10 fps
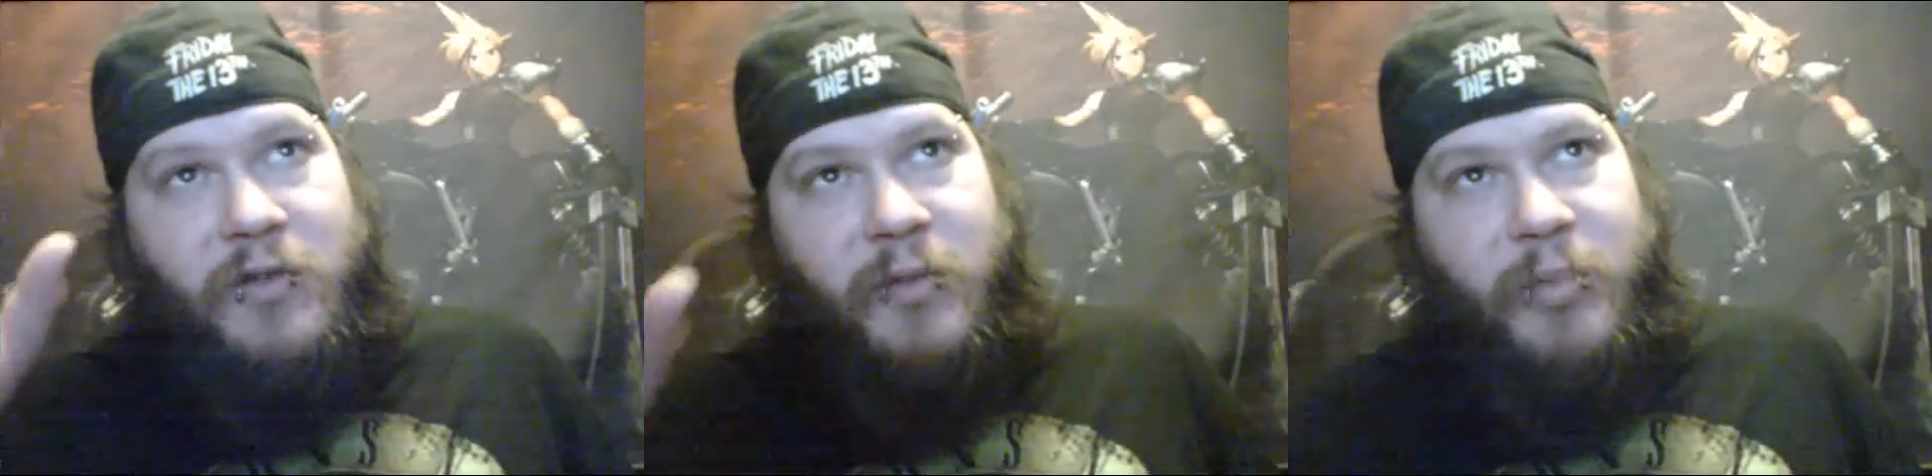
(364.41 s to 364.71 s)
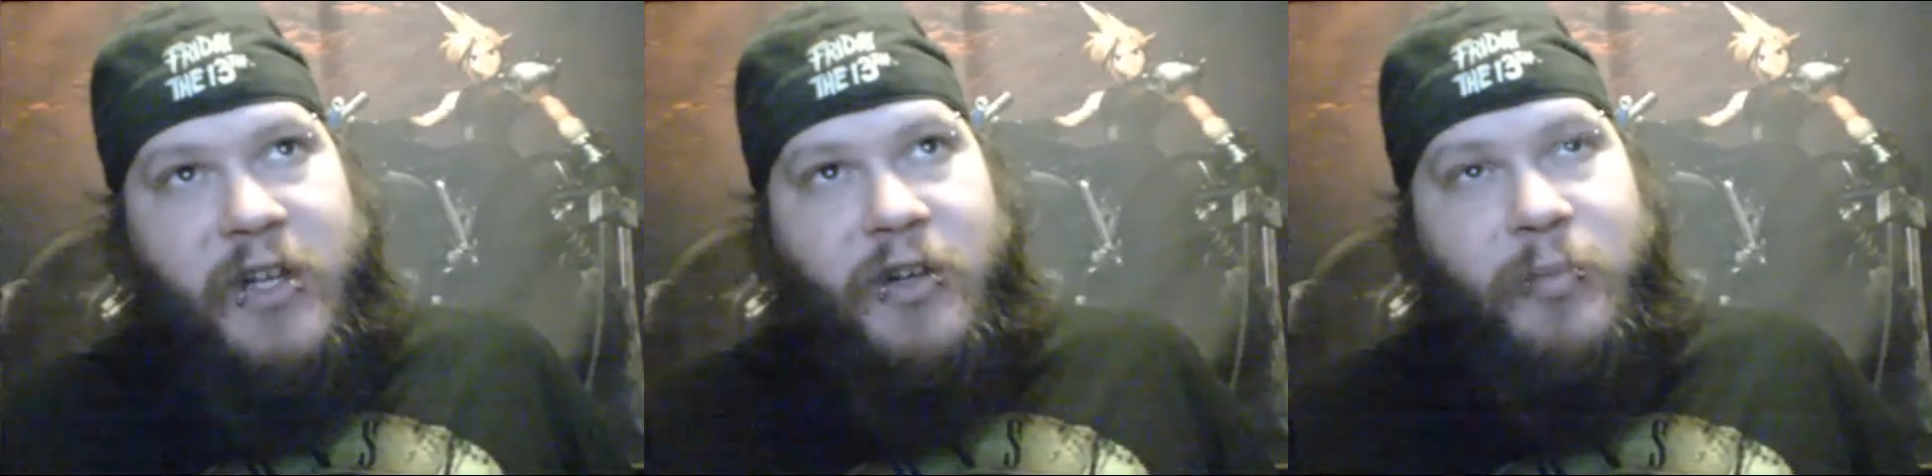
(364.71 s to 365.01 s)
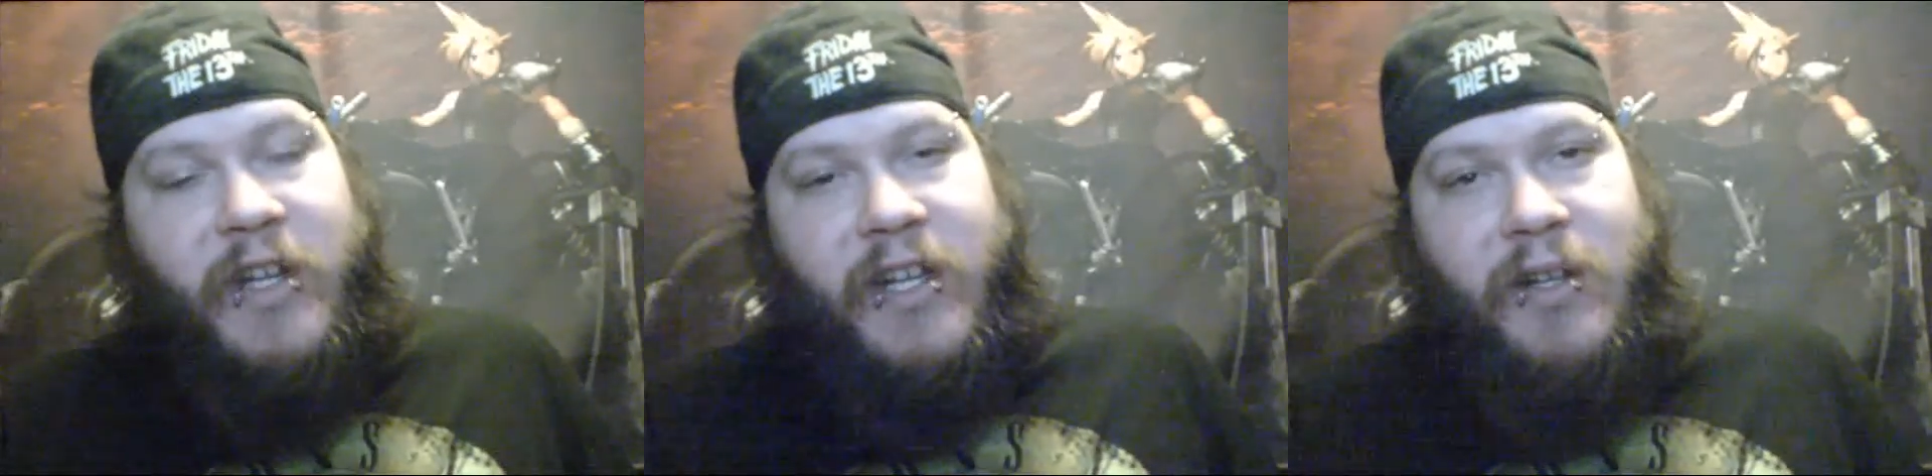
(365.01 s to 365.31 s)
I'm planning
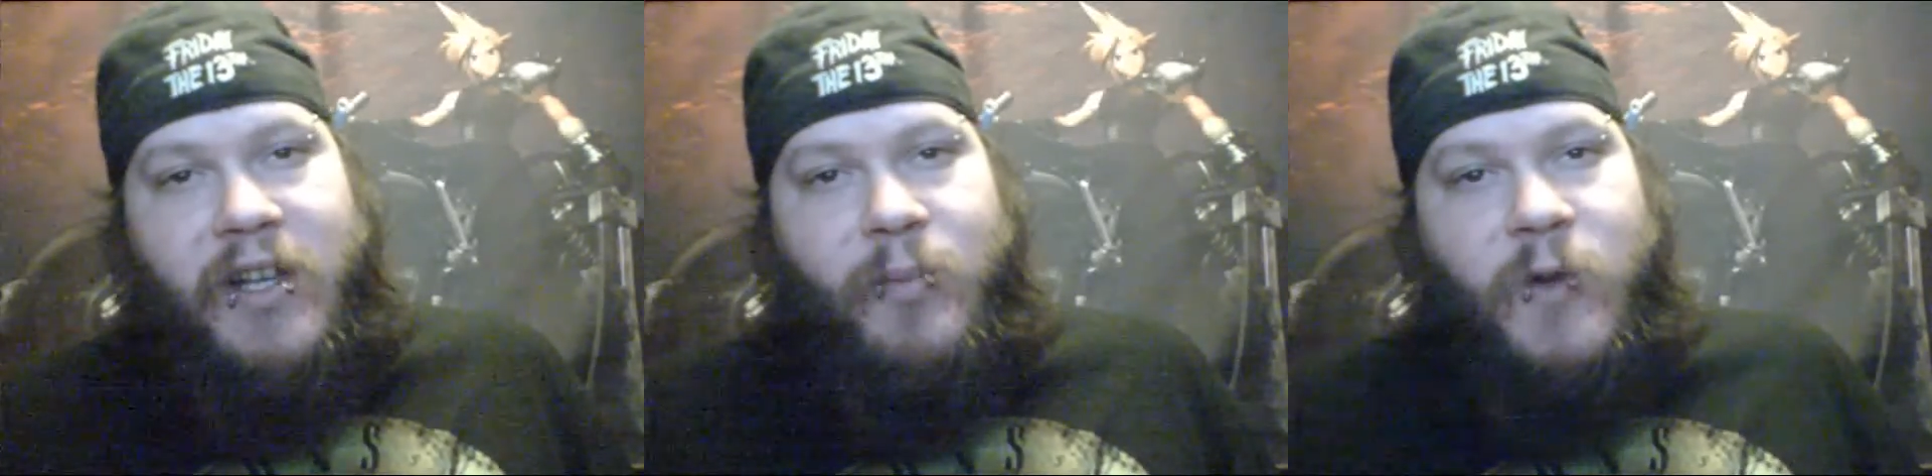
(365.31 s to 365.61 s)
on making a lot